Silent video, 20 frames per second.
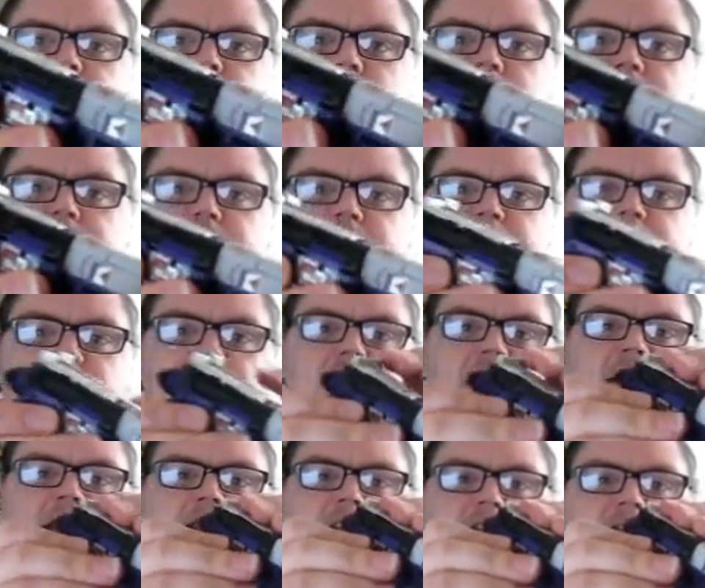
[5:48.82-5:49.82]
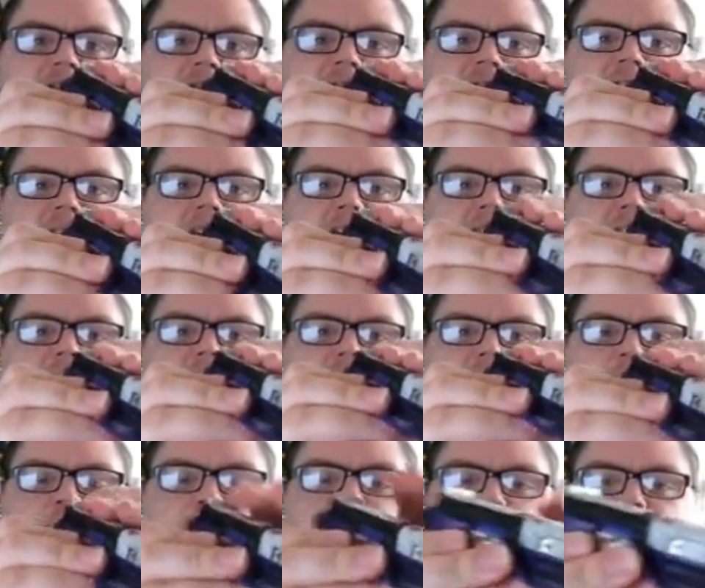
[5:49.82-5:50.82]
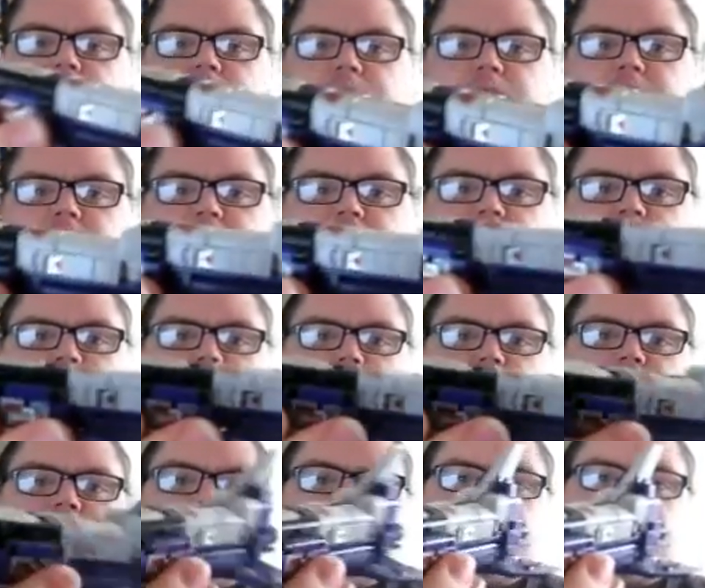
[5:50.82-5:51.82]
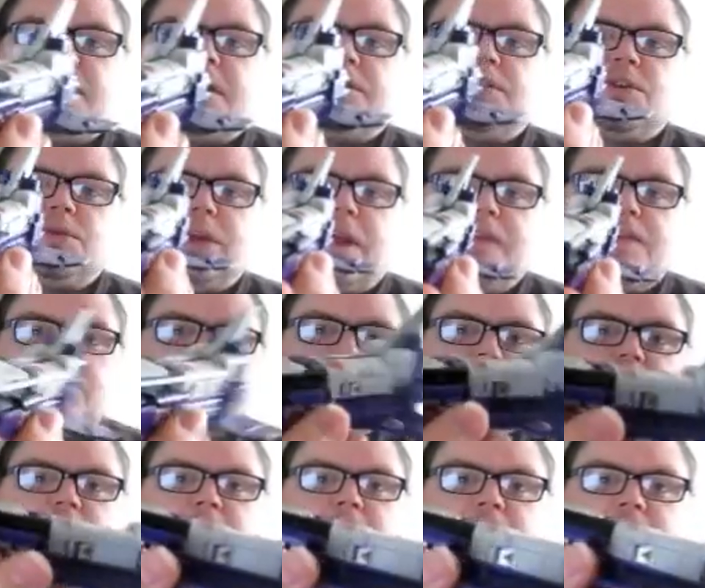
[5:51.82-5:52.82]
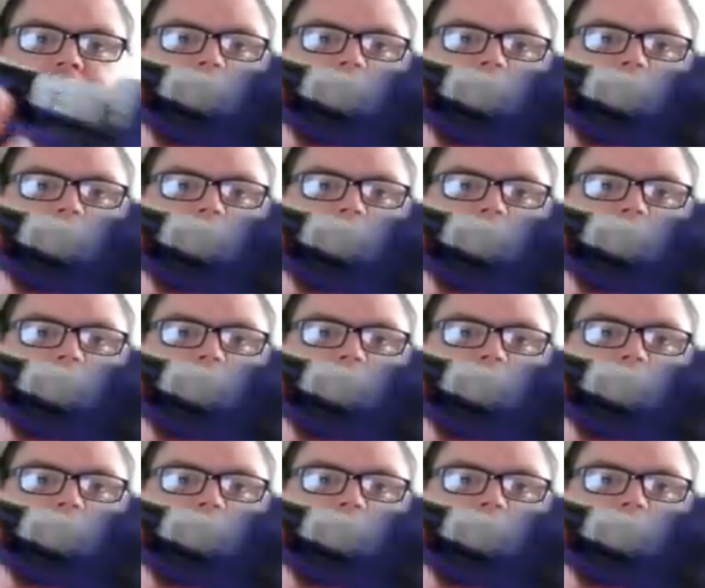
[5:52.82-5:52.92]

So yeah, it's pretty cool. I do like this shuttle mode.